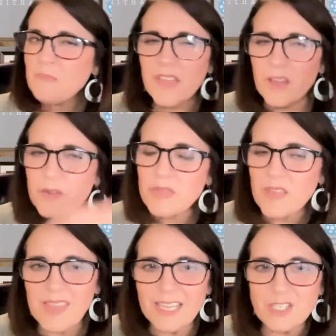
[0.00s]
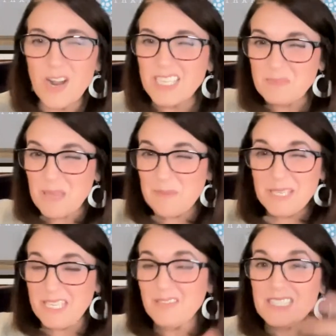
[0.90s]
The other thing they could try is maybe
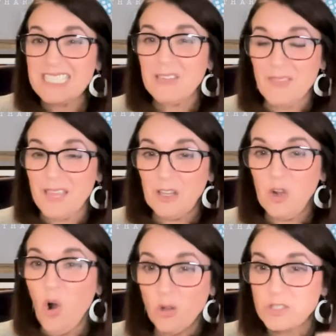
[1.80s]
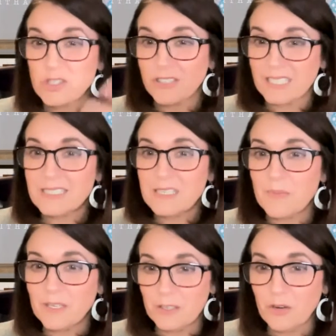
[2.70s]
even seeing if they can culture and get
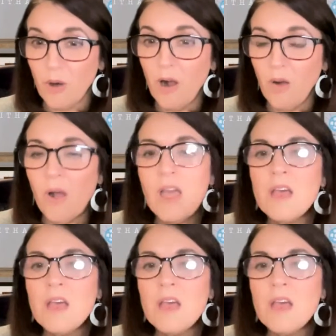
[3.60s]
something to grow.